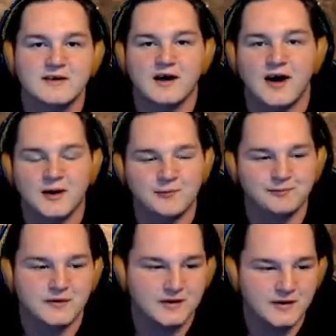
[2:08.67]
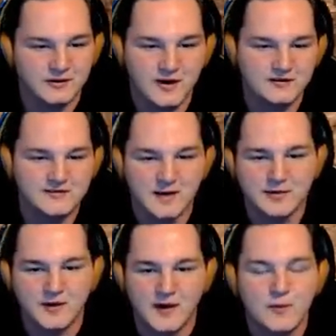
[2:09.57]
Um, a long time
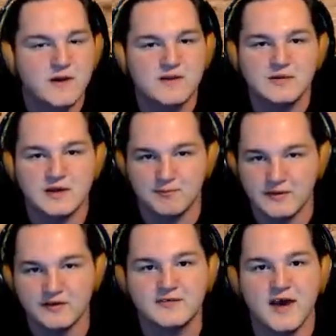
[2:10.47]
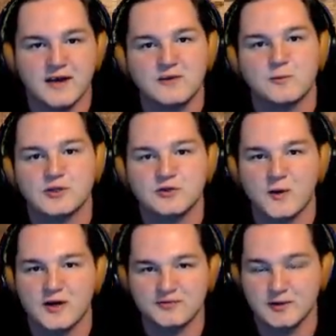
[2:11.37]
ago, I wanted to be a mill tech, which
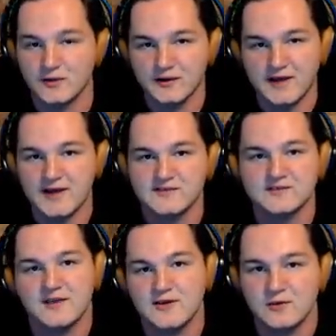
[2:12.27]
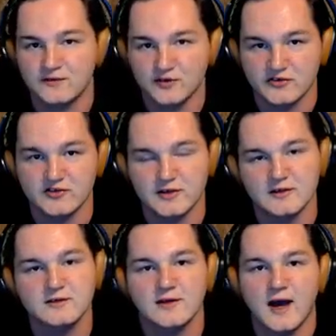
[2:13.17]
requires me to go to Kansas State University
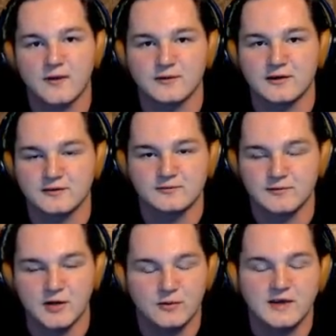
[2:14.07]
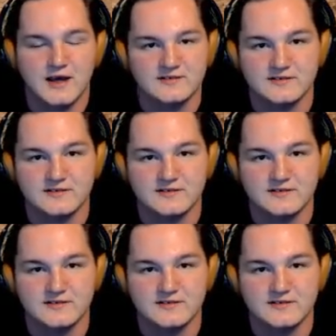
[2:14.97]
out in, you know, Kansas